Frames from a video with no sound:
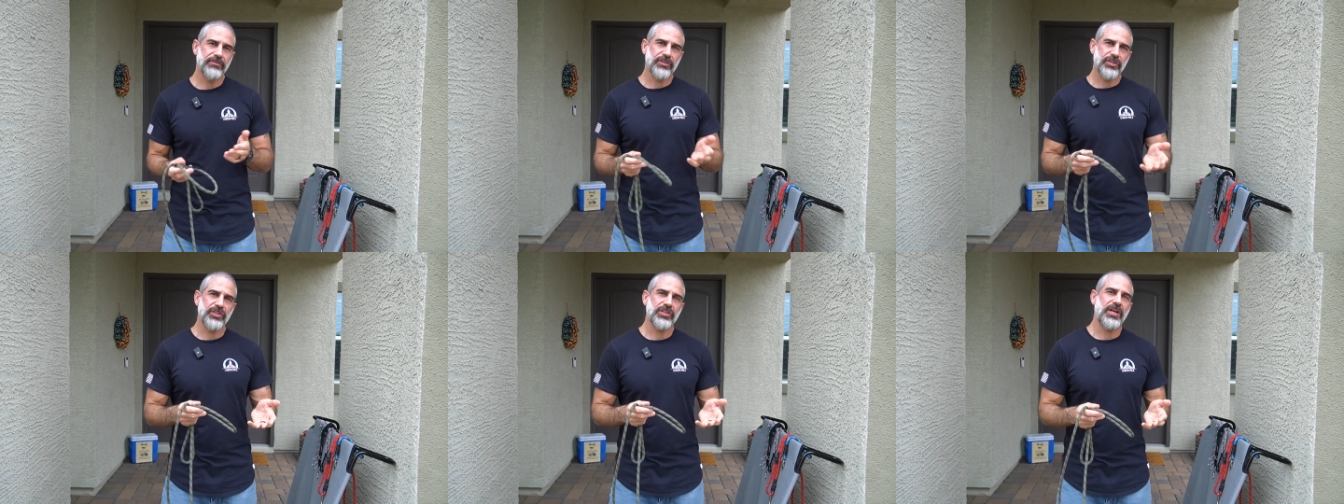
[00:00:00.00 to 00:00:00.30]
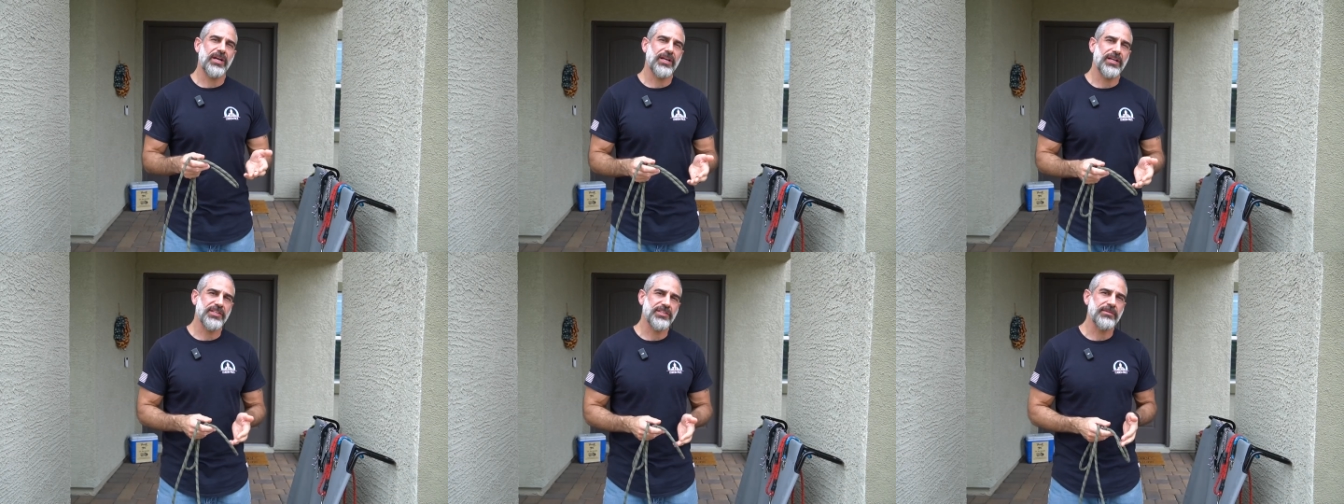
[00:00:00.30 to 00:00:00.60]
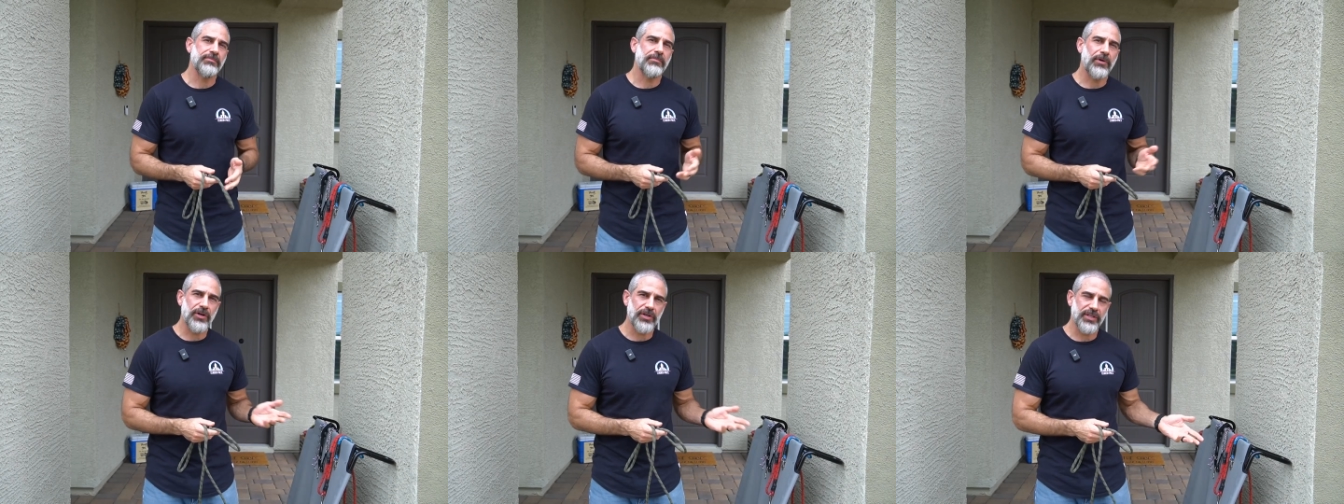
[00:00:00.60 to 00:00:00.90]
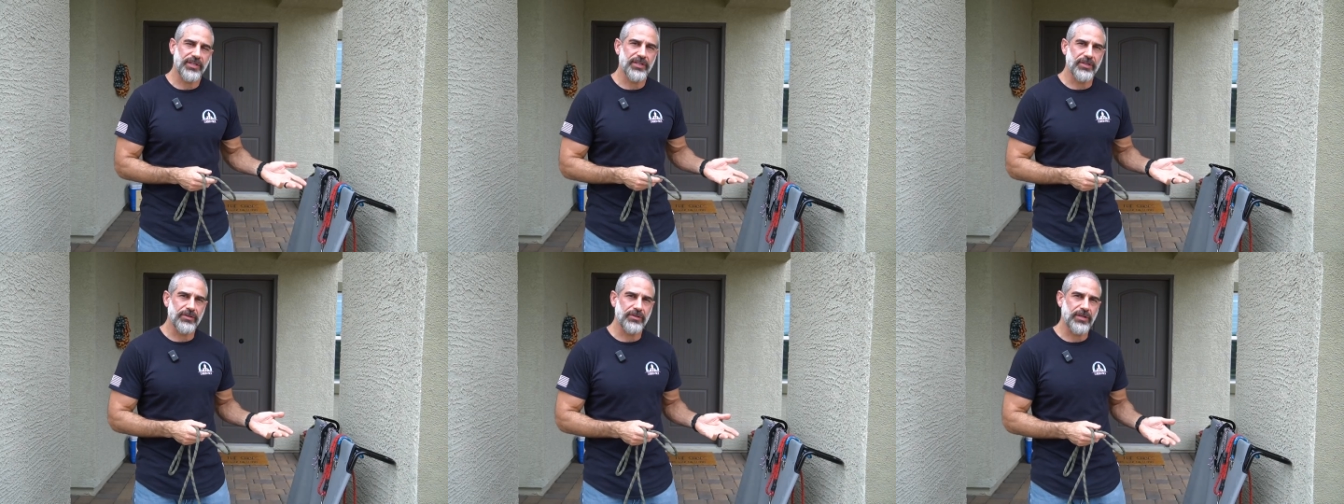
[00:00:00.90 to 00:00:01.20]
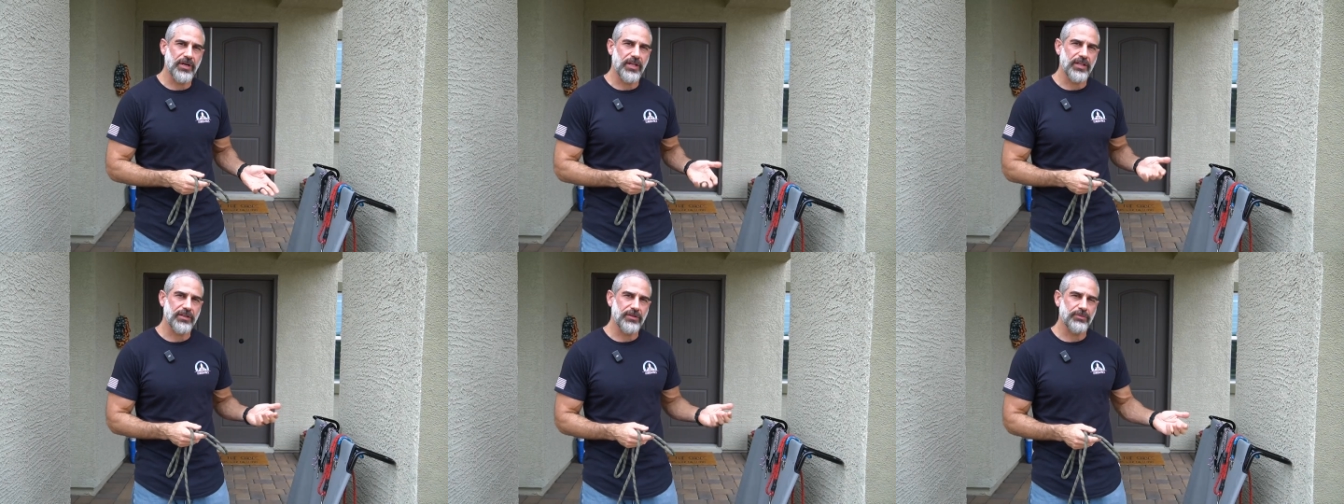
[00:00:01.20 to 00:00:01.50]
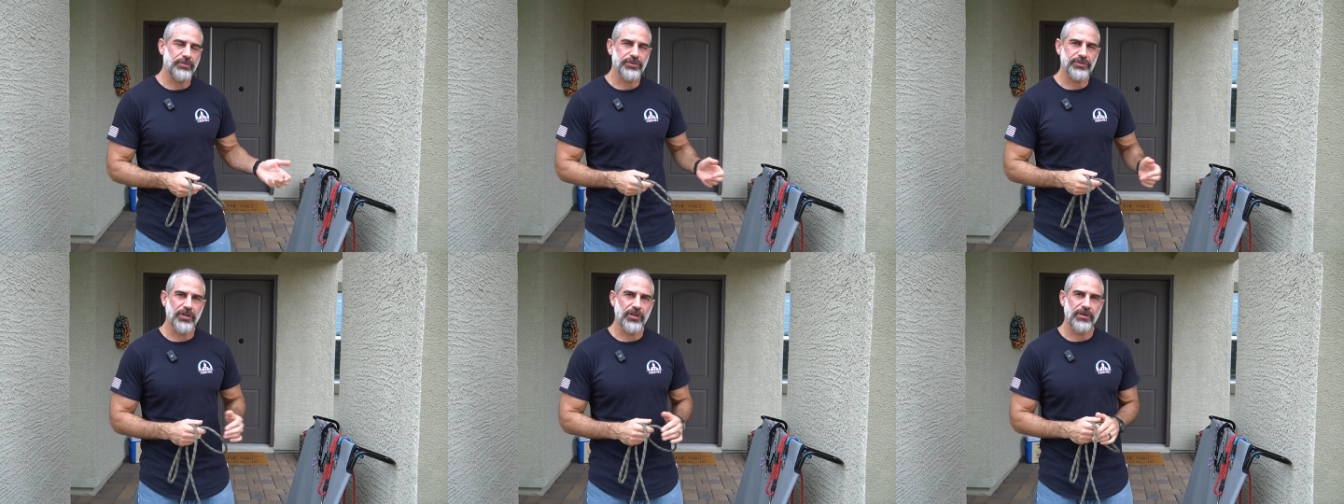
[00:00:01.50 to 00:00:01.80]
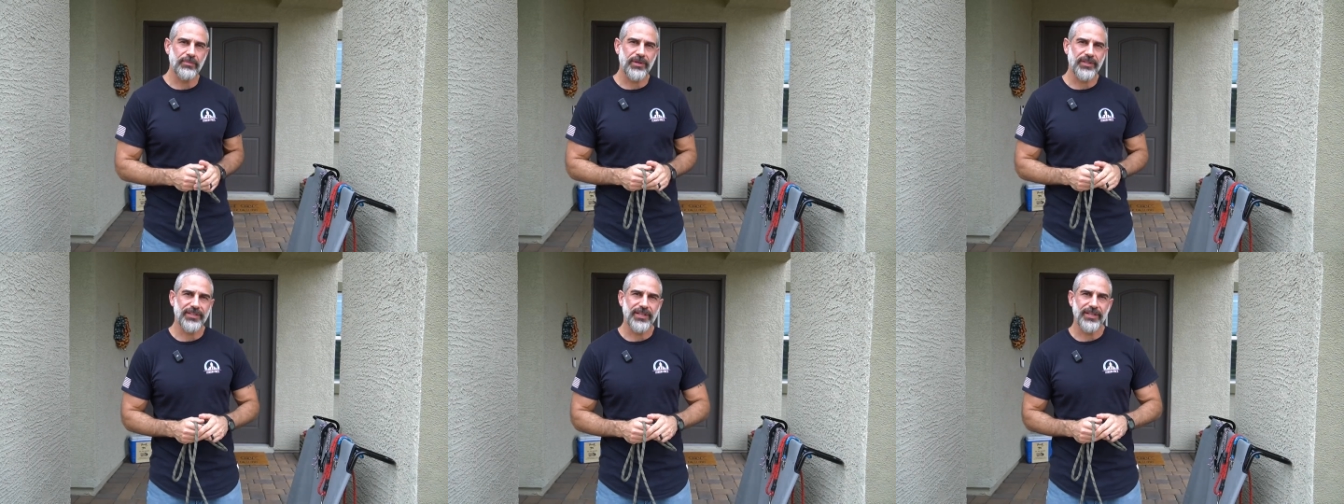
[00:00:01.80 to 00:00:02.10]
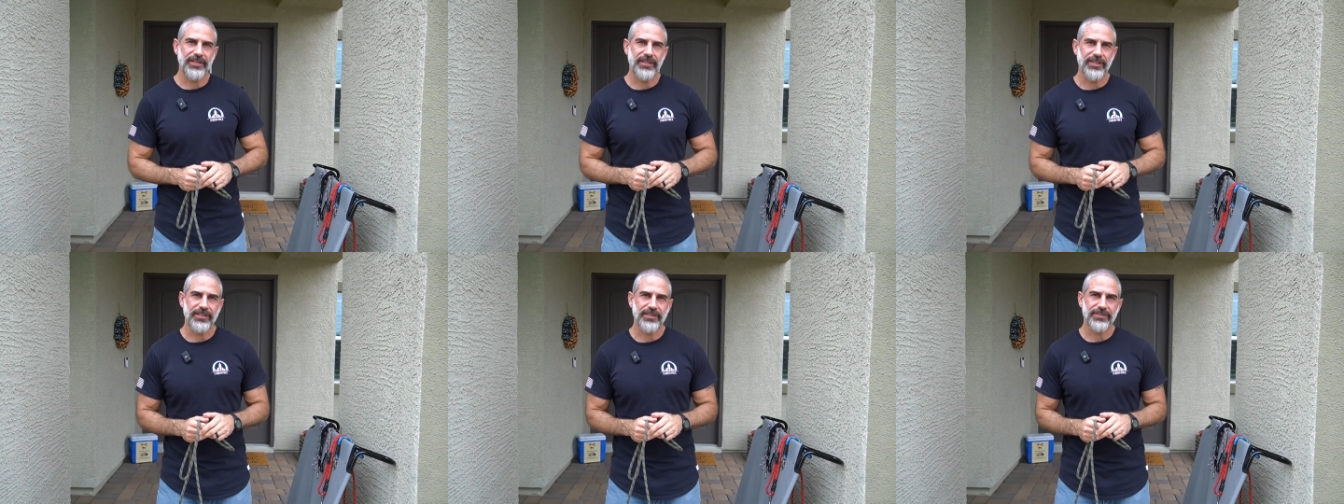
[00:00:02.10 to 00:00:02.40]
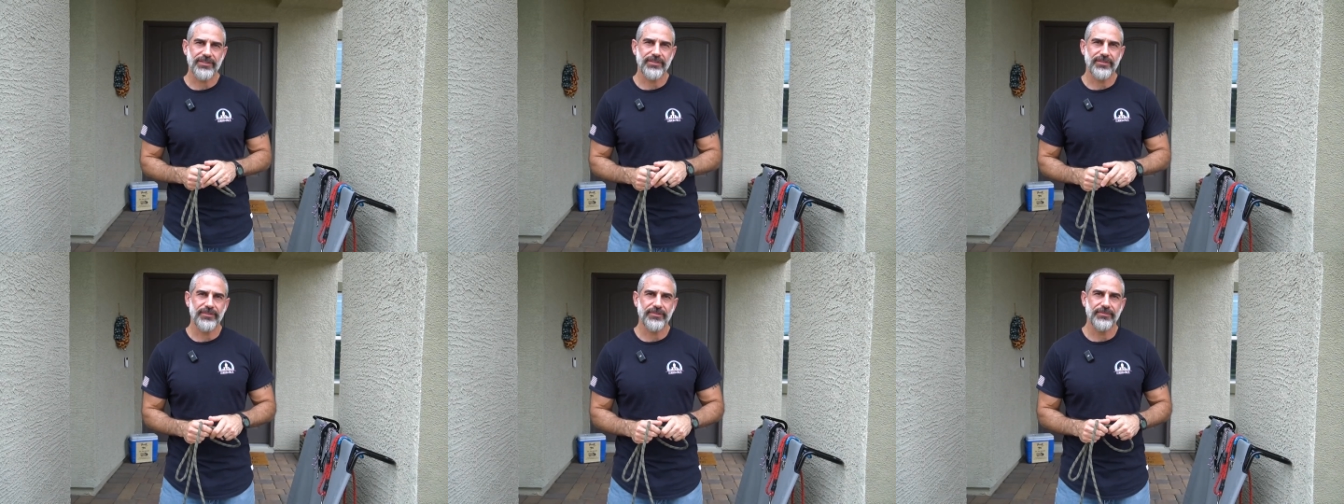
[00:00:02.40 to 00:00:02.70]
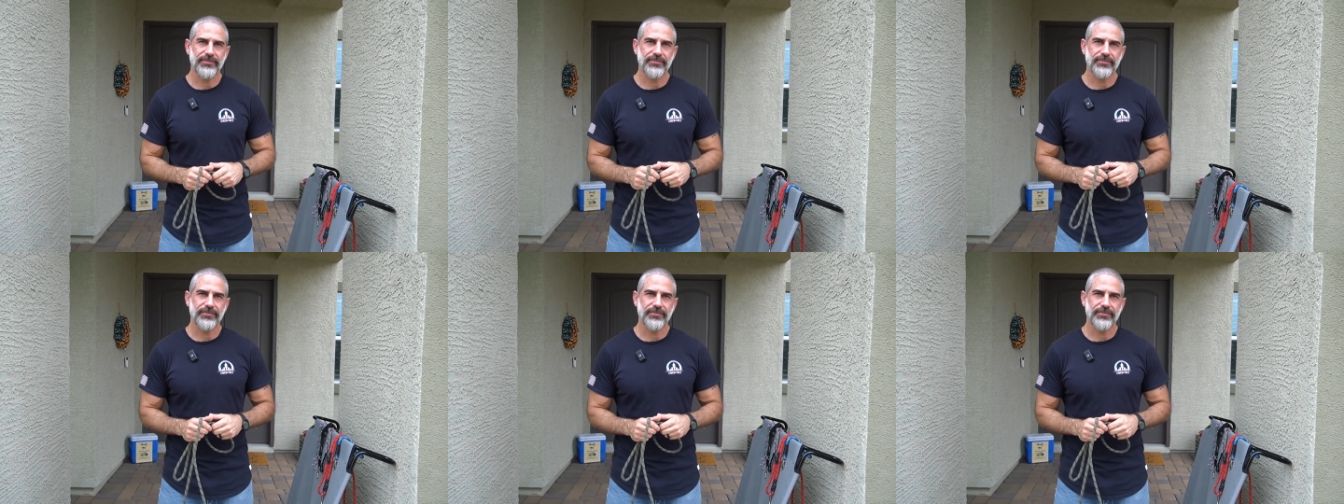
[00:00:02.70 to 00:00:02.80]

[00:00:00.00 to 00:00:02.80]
a shot is a martingale collar, and we'll talk about that next.